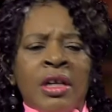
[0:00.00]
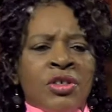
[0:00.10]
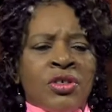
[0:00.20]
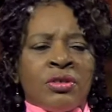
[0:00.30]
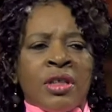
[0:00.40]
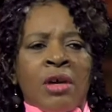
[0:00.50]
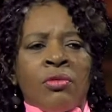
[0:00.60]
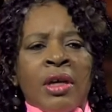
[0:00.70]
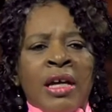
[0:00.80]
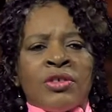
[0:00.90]
issues that
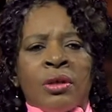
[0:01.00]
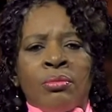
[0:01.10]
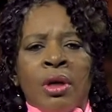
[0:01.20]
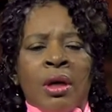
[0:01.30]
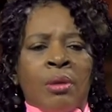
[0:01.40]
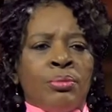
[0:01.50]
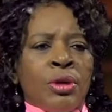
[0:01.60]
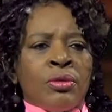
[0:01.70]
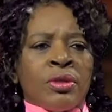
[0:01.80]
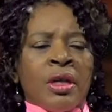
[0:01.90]
relate to
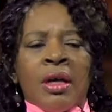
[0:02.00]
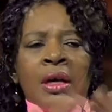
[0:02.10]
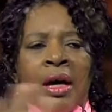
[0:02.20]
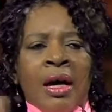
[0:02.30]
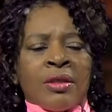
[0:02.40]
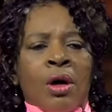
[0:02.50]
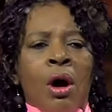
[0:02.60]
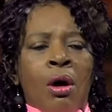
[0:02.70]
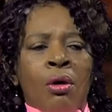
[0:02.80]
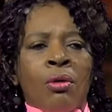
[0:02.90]
abuse as a
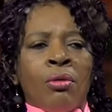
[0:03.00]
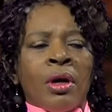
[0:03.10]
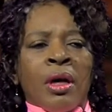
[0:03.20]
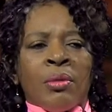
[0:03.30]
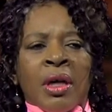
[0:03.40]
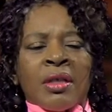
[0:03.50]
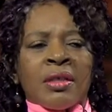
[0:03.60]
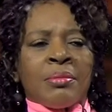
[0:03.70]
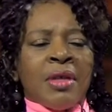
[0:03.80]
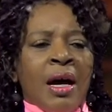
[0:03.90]
whole, because
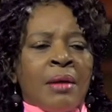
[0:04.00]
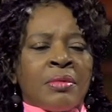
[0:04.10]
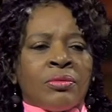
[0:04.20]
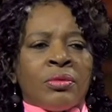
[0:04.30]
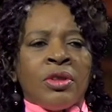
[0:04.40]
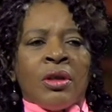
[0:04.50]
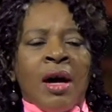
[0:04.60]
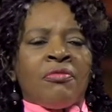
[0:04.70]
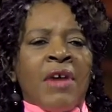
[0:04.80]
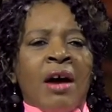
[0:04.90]
sometimes, you know,
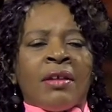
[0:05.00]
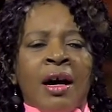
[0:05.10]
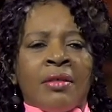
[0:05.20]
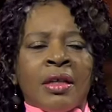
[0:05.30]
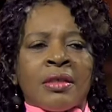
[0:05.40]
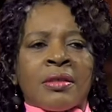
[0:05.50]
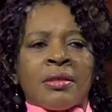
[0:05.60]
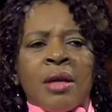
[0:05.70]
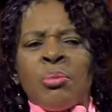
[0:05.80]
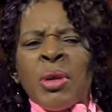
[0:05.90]
I found out that
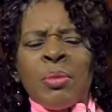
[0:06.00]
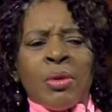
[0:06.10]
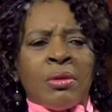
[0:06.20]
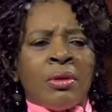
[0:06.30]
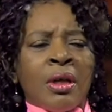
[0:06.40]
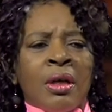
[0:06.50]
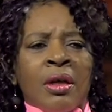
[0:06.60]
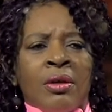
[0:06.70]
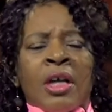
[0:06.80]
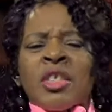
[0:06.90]
some people,
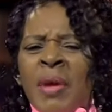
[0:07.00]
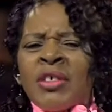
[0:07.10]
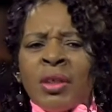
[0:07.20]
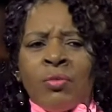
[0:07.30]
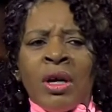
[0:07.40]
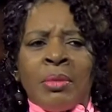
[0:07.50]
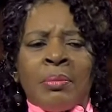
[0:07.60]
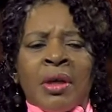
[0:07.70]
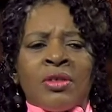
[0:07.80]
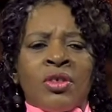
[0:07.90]
you know, especially women,
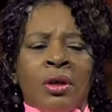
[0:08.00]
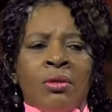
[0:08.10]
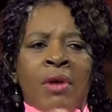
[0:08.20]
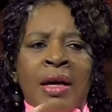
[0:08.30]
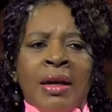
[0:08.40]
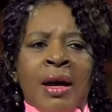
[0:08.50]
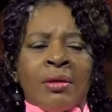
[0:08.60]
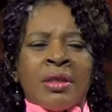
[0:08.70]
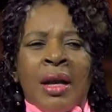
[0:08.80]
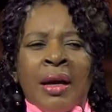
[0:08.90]
because, you know, right now
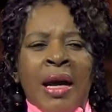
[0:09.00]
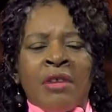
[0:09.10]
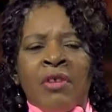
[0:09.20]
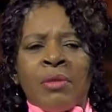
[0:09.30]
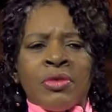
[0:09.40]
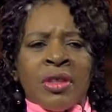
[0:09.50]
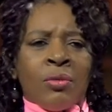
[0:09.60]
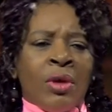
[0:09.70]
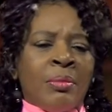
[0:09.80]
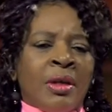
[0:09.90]
it's like eighty-five percent
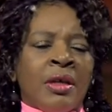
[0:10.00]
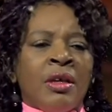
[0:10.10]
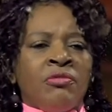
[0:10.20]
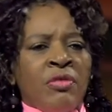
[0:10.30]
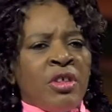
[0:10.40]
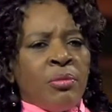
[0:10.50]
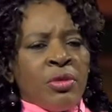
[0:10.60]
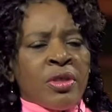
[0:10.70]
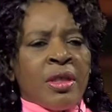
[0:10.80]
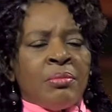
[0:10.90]
women, fifteen
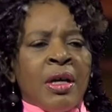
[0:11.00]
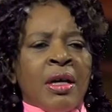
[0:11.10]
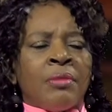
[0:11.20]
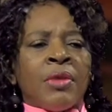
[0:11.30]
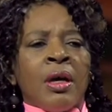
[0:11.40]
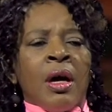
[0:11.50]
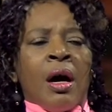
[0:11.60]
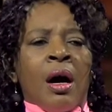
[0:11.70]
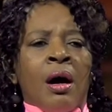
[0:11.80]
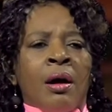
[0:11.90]
percent men,
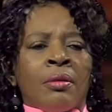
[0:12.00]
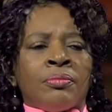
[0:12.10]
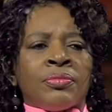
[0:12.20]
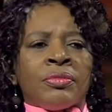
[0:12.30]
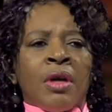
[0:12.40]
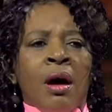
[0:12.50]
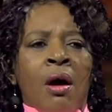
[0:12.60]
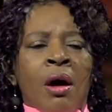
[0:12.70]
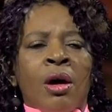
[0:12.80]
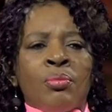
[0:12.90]
um,
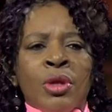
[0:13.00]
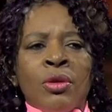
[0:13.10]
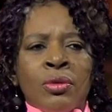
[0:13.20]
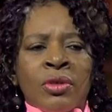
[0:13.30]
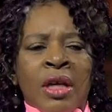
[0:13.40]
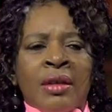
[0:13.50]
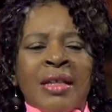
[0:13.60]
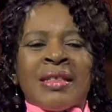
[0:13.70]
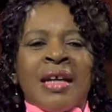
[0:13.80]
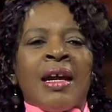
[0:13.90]
are abused, and they
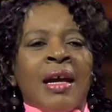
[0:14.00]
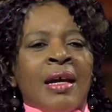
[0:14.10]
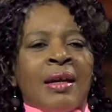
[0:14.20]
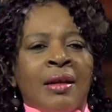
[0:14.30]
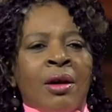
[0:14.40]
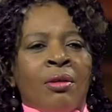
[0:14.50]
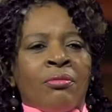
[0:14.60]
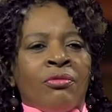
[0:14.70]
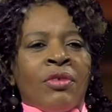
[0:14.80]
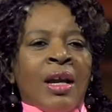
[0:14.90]
stay in and they don't
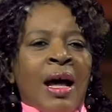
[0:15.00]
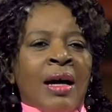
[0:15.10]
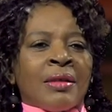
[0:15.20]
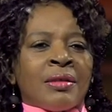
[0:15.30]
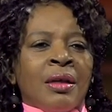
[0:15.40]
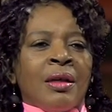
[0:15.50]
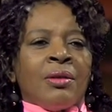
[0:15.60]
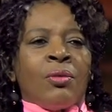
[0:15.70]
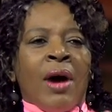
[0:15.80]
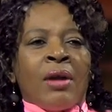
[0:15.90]
realize,
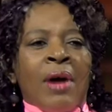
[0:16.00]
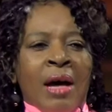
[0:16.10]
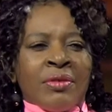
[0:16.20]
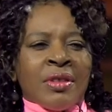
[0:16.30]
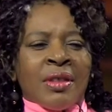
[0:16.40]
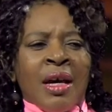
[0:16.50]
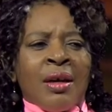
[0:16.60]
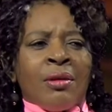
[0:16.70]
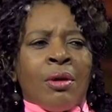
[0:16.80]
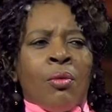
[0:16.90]
why do I have to stay
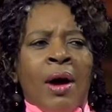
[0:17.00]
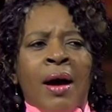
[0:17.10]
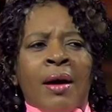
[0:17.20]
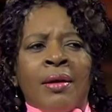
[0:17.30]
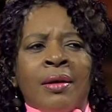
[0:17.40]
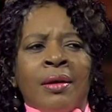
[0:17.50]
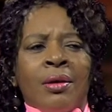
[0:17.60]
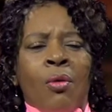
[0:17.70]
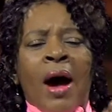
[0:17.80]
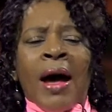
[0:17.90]
here, or why,
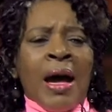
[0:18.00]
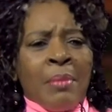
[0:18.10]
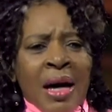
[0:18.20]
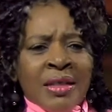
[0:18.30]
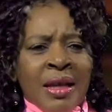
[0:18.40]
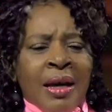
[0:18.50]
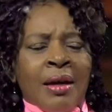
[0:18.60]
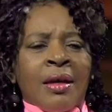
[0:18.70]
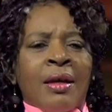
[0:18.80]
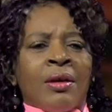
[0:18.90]
why am I
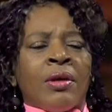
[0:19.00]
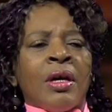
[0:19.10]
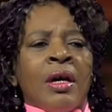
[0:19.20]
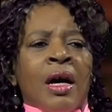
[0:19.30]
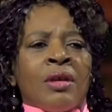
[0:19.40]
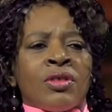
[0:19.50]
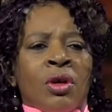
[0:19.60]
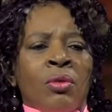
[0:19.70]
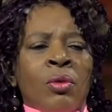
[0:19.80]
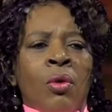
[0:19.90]
staying here? And so
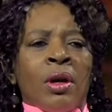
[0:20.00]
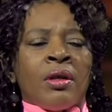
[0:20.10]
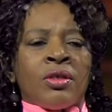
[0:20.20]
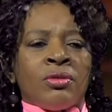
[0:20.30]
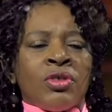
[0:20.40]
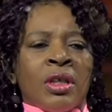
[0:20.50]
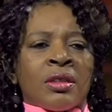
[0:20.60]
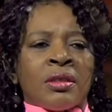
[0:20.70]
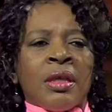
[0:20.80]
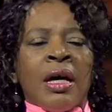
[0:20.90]
we wanted to
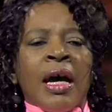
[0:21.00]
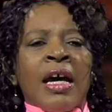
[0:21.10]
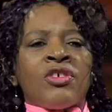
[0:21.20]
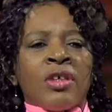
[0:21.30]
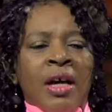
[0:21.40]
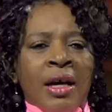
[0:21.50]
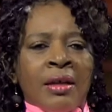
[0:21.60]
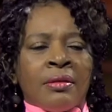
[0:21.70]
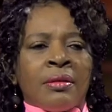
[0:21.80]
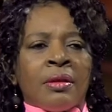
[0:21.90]
just
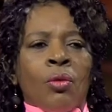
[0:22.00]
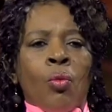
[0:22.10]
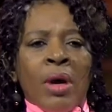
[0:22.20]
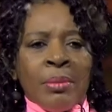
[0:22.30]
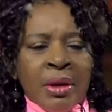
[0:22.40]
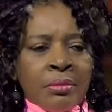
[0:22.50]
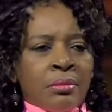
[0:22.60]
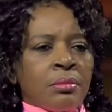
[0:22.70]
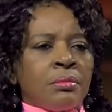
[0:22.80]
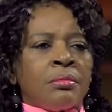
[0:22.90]
educate
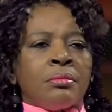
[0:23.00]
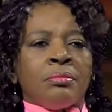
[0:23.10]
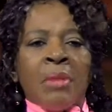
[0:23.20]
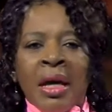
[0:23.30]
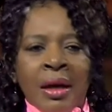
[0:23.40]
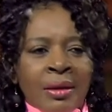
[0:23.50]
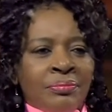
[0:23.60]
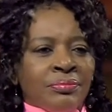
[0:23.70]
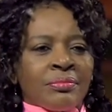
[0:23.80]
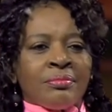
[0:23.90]
women,
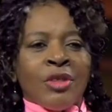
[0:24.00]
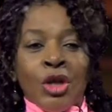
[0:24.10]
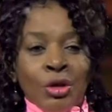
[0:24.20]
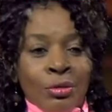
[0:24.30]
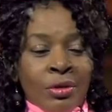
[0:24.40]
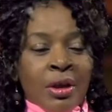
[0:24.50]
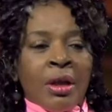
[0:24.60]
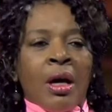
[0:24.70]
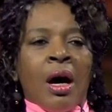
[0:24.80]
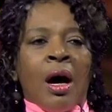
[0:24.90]
men, youth
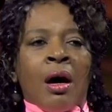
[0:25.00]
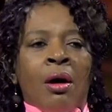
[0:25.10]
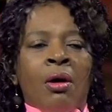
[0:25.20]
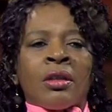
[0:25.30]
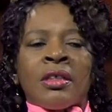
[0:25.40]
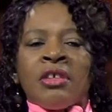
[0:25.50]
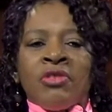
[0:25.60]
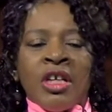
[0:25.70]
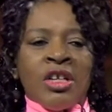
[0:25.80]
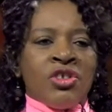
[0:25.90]
uh, on the
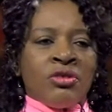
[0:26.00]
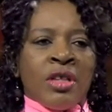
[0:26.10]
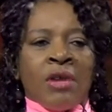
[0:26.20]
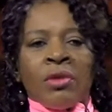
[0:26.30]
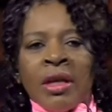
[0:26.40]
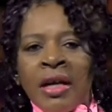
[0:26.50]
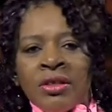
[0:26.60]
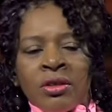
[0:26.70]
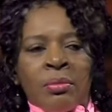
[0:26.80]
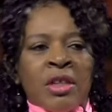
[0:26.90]
different issues that relate
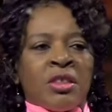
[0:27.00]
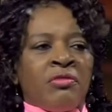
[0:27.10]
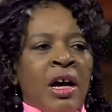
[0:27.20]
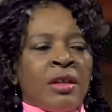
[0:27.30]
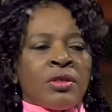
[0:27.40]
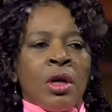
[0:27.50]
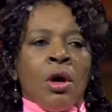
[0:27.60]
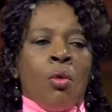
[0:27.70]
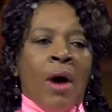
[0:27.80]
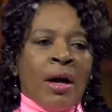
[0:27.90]
to domestic violence.
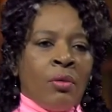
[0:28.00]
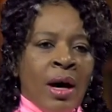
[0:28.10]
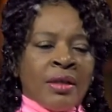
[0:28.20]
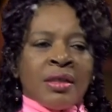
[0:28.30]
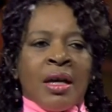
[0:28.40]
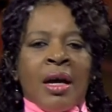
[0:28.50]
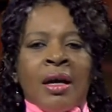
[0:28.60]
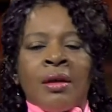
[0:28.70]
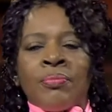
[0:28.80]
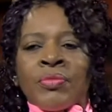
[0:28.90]
Why do I
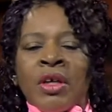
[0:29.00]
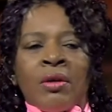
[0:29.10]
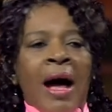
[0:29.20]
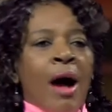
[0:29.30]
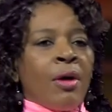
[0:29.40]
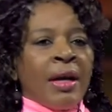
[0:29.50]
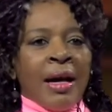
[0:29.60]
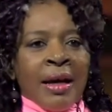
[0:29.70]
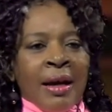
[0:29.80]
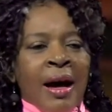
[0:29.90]
stay? You know, how can I
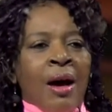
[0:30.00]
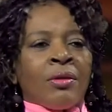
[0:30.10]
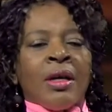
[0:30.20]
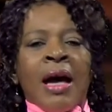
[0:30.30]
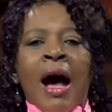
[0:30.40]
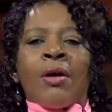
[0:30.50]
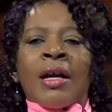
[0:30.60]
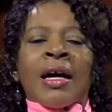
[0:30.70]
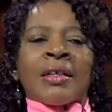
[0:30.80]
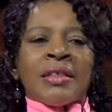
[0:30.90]
get out? How can
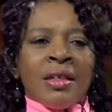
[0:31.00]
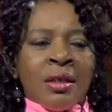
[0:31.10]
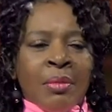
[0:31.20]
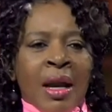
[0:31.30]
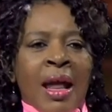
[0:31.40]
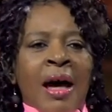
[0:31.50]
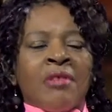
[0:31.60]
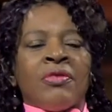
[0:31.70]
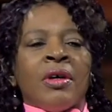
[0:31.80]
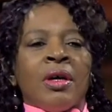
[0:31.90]
I continue my
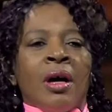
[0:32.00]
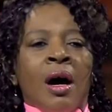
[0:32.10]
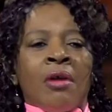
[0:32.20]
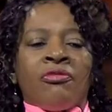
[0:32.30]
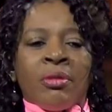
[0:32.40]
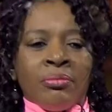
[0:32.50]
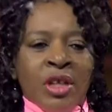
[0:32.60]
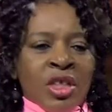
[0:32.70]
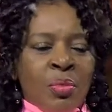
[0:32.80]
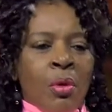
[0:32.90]
life Uh, from
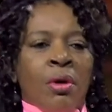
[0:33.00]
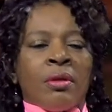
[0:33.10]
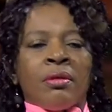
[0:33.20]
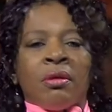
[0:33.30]
this point